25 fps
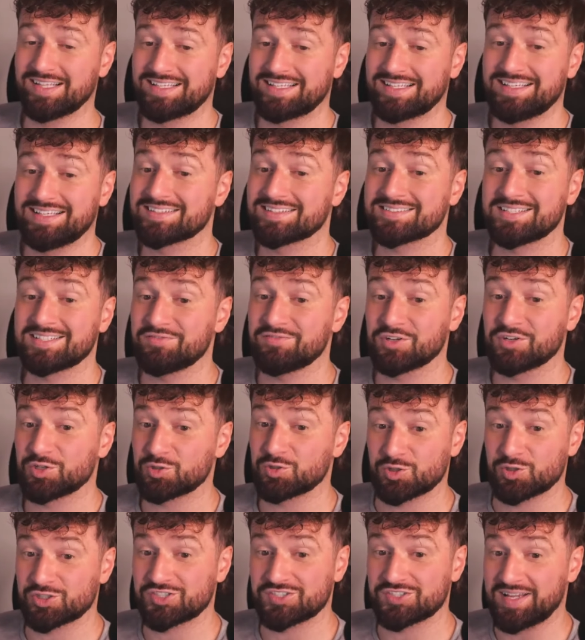Like, he doesn't even
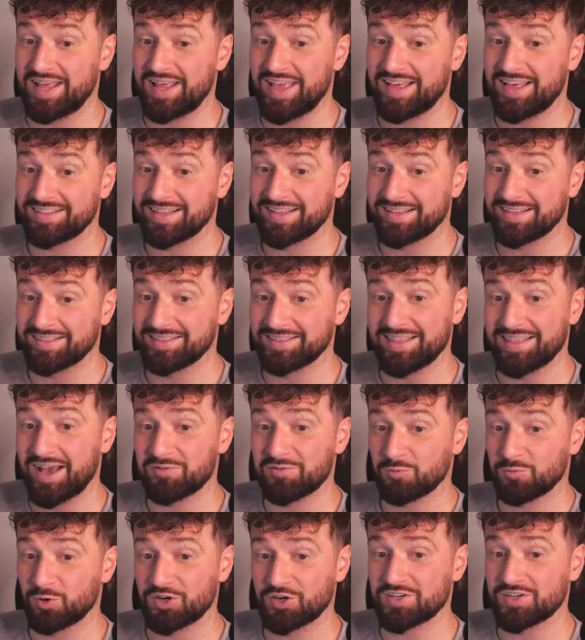understand that
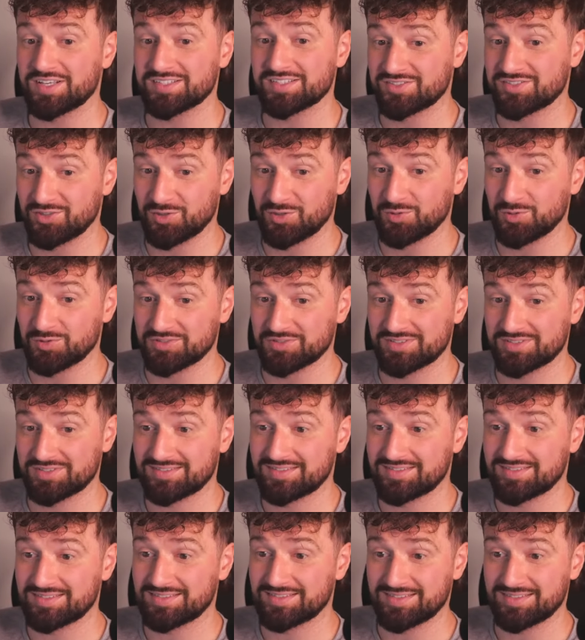that word is used.